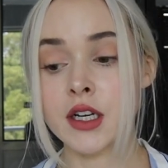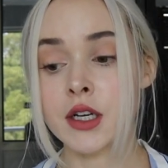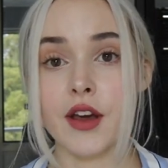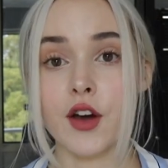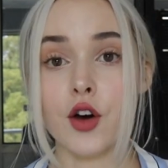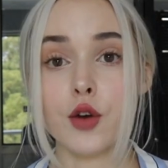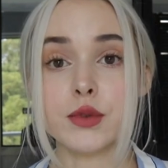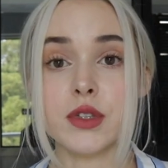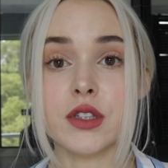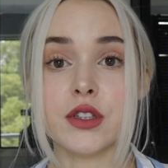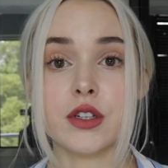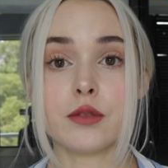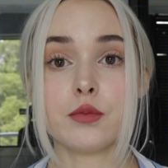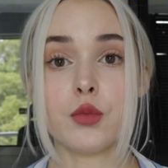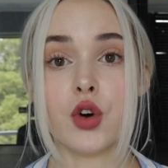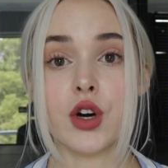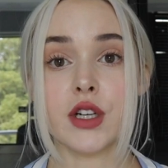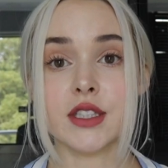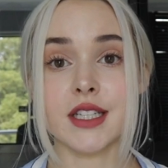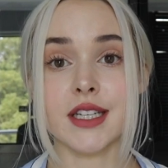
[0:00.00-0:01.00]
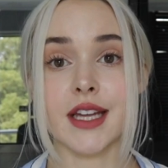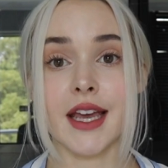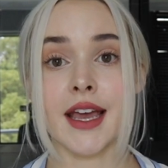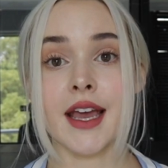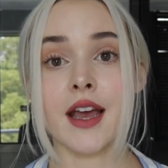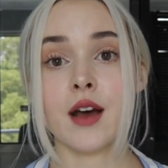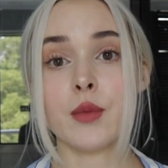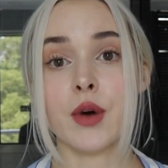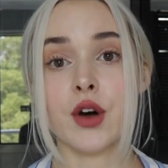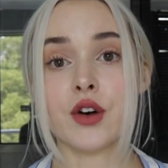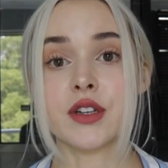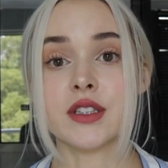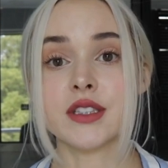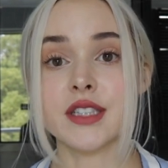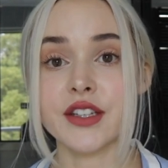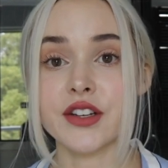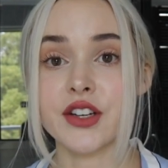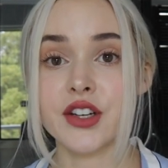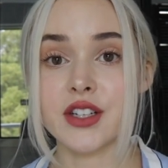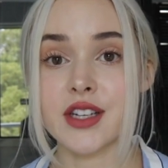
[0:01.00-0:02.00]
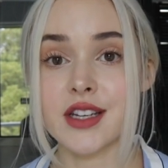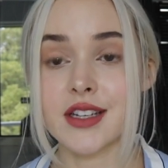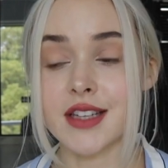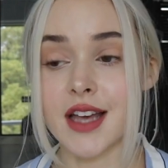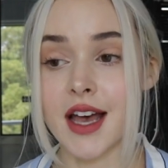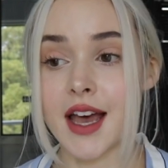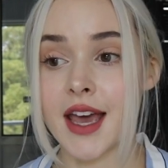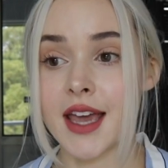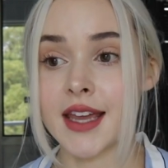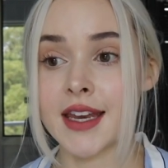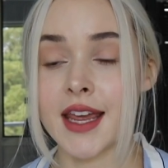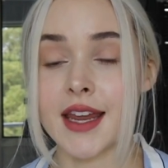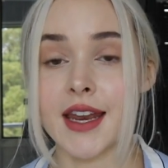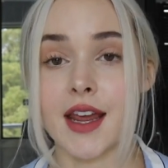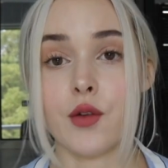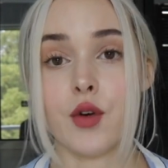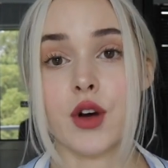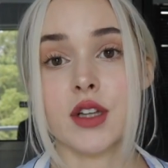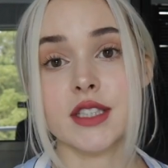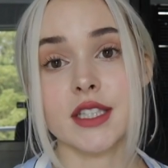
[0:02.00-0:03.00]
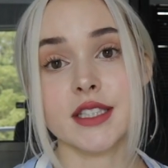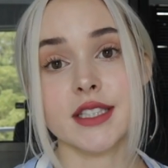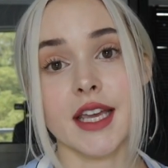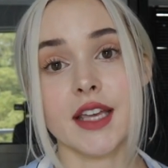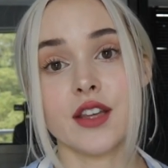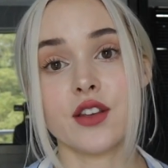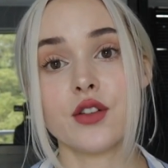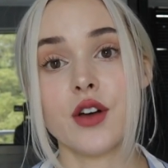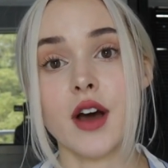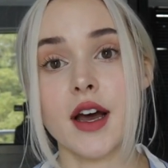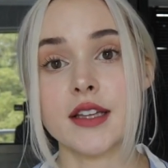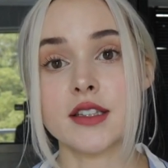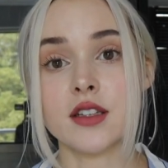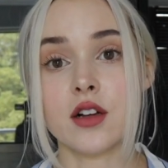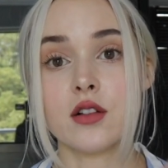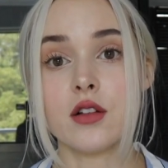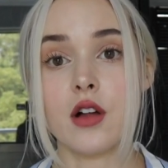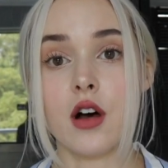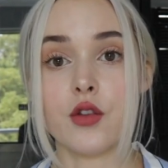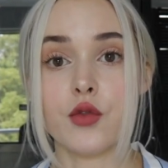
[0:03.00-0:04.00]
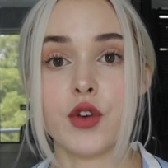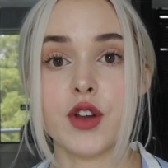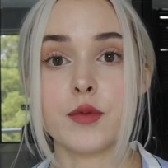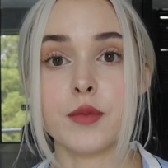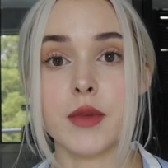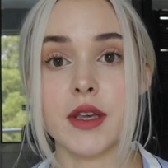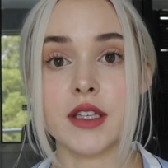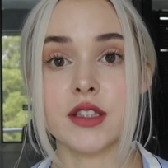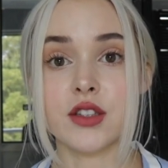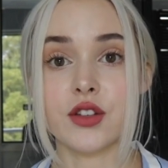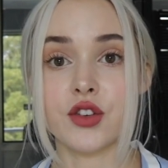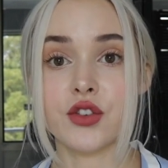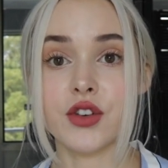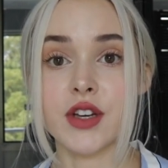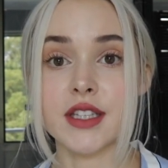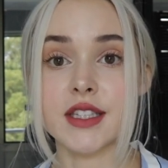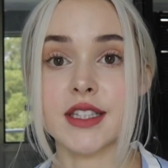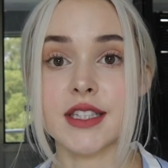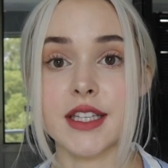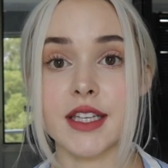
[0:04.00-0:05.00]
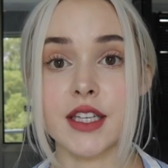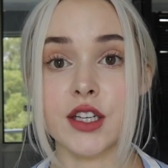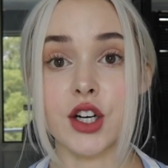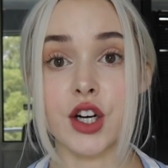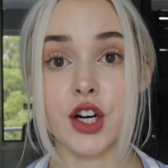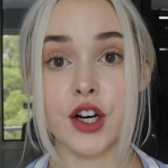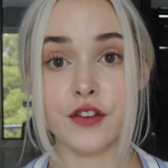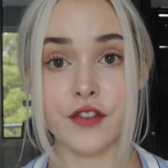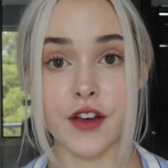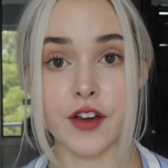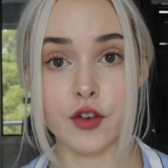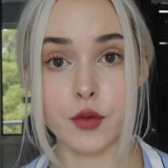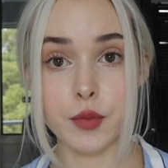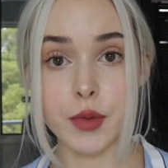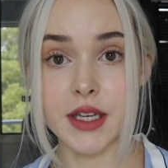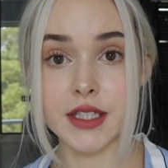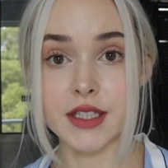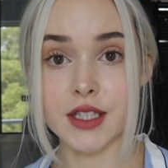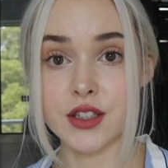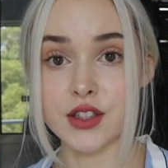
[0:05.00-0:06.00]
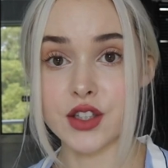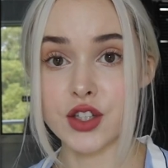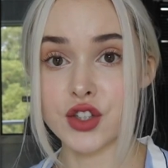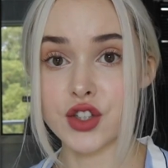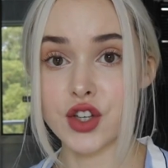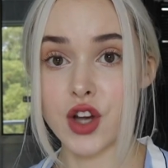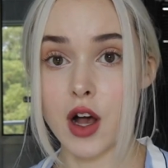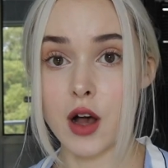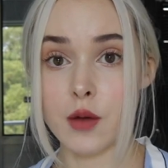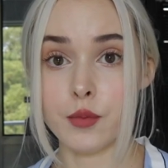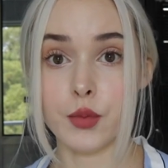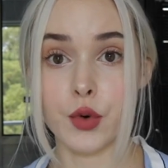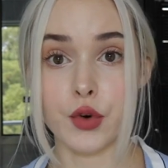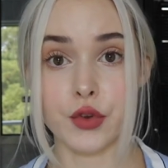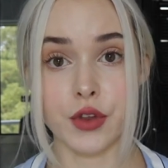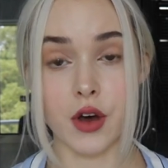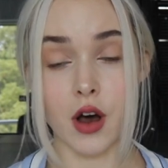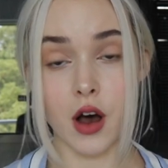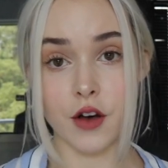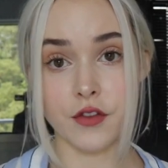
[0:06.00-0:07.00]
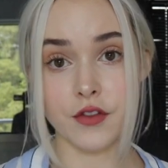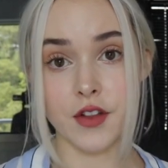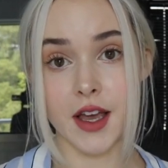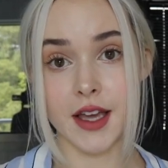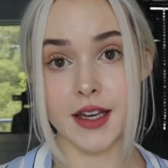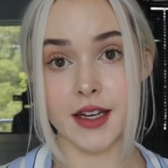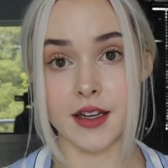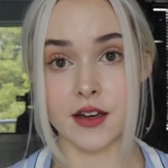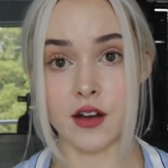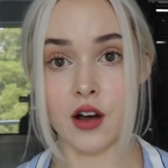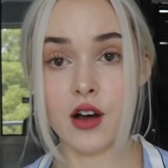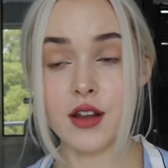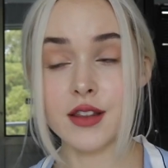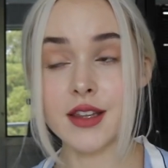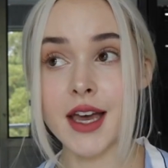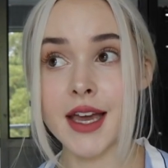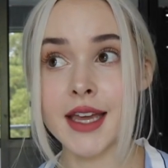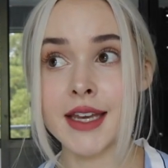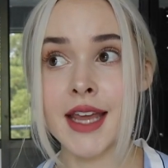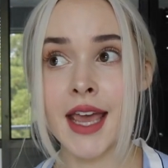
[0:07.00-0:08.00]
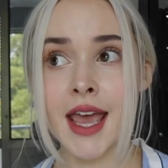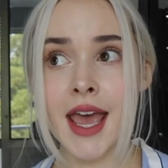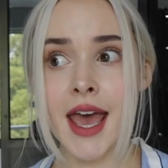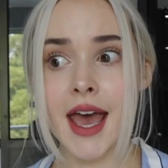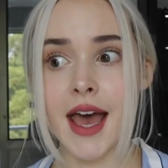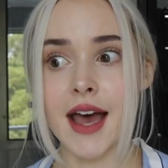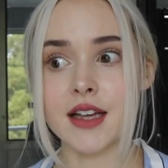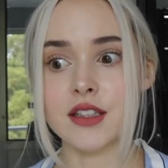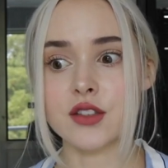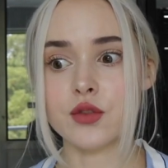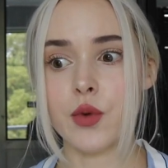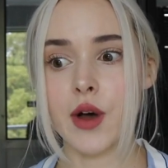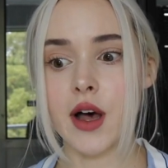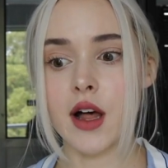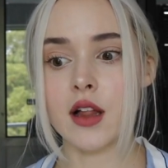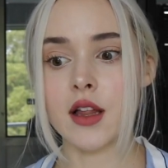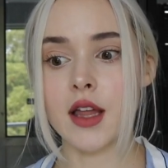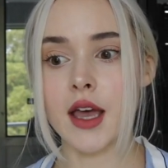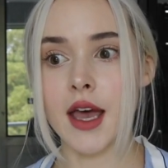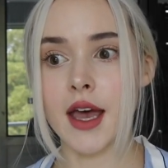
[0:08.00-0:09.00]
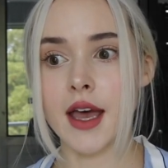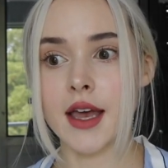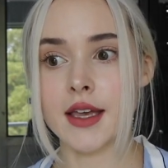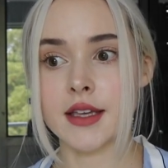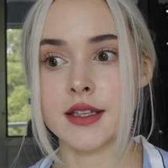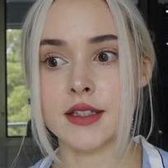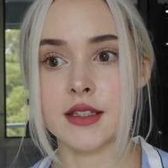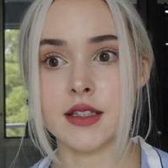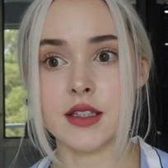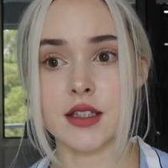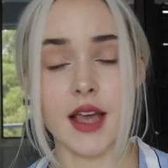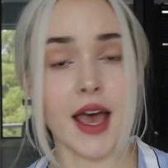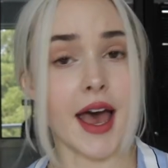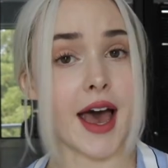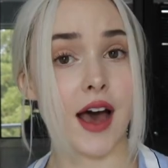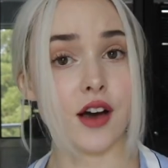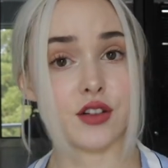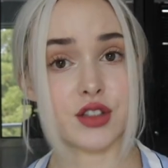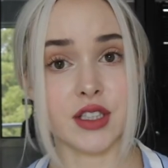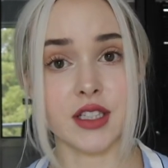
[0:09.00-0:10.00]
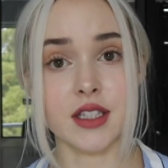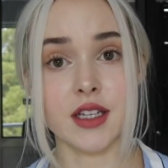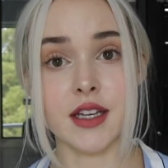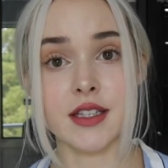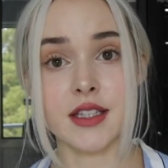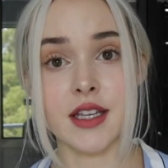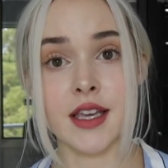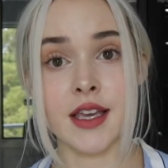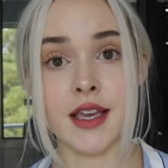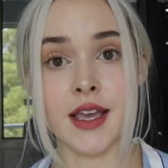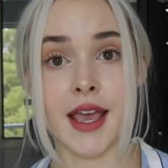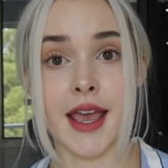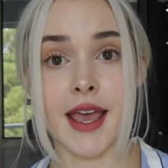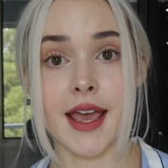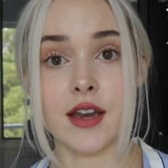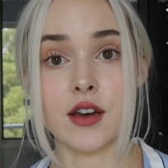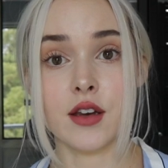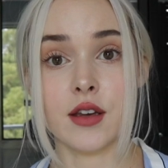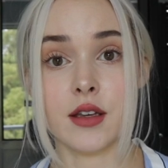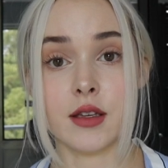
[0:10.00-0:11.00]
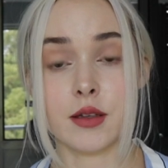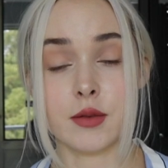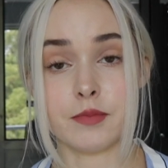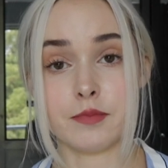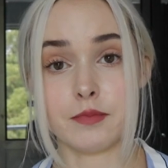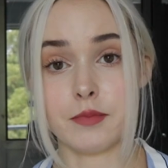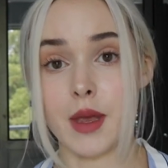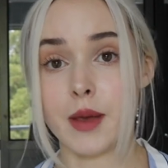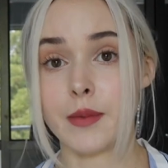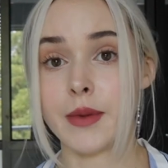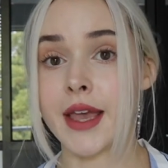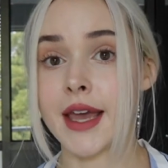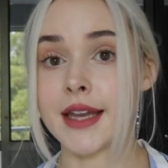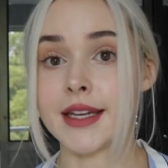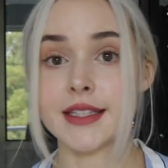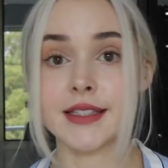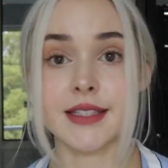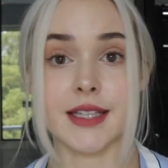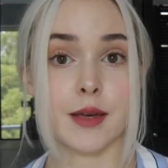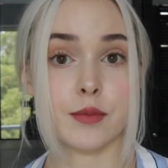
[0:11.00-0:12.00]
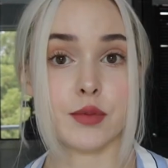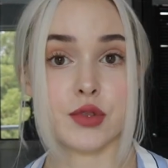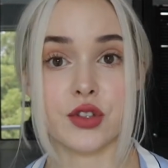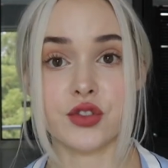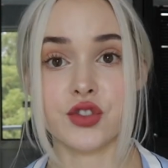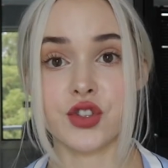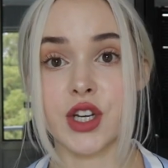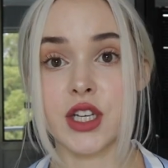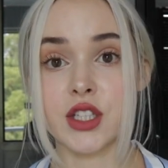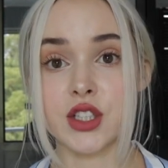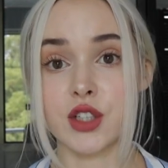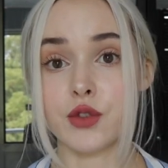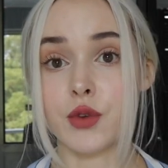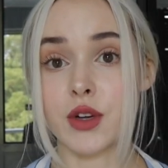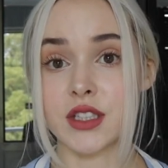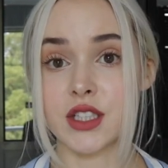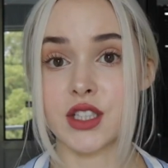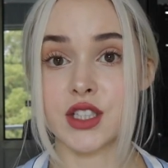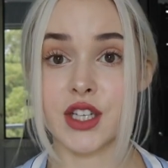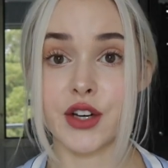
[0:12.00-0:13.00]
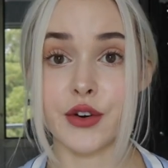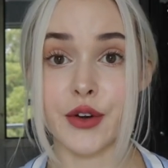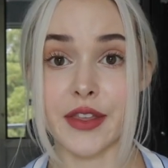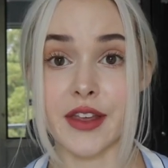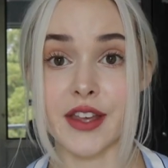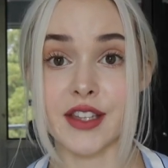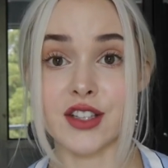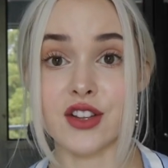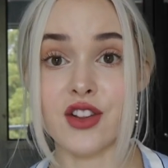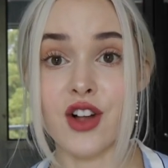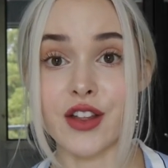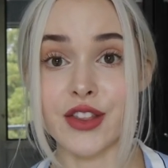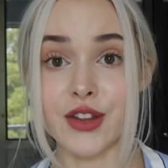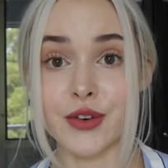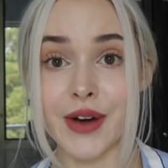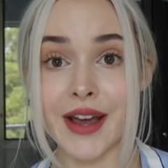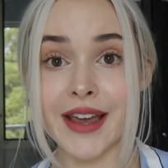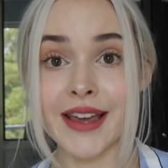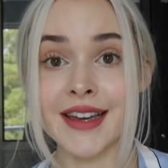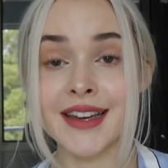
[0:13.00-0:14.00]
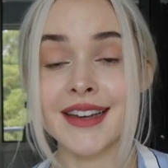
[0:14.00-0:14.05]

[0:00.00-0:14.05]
So I hope to learn more today about interior design, and I want to take you guys along with me so you can see her favorite places to shop, both offline and online, as well as how she does it and maybe any tips or tricks she wants to share with us along the way.